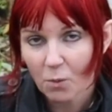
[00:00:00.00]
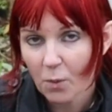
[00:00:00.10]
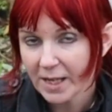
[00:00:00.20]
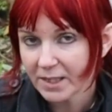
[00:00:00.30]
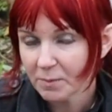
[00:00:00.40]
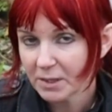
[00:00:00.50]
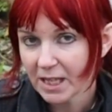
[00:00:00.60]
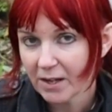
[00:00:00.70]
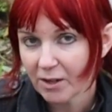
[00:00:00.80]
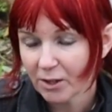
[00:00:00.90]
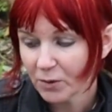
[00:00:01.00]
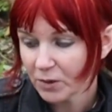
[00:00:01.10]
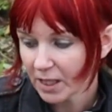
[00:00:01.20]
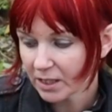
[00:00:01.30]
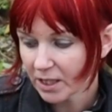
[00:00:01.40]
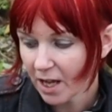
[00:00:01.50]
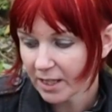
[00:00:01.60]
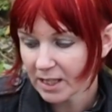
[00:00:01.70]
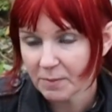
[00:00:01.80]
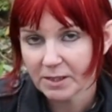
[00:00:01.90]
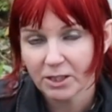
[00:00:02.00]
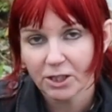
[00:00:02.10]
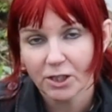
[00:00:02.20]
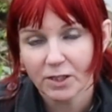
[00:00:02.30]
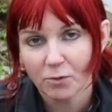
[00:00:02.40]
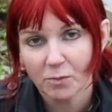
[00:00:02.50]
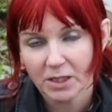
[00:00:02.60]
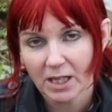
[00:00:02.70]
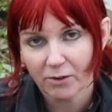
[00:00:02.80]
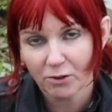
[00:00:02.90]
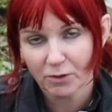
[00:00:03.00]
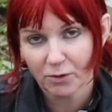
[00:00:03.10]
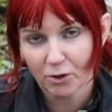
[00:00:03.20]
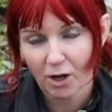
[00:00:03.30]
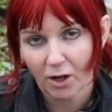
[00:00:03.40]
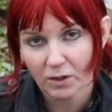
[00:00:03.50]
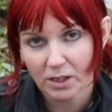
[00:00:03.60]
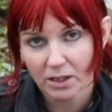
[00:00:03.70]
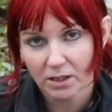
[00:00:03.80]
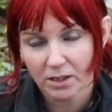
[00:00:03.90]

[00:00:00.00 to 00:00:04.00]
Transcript: waste materials and turning them into useful materials for your garden.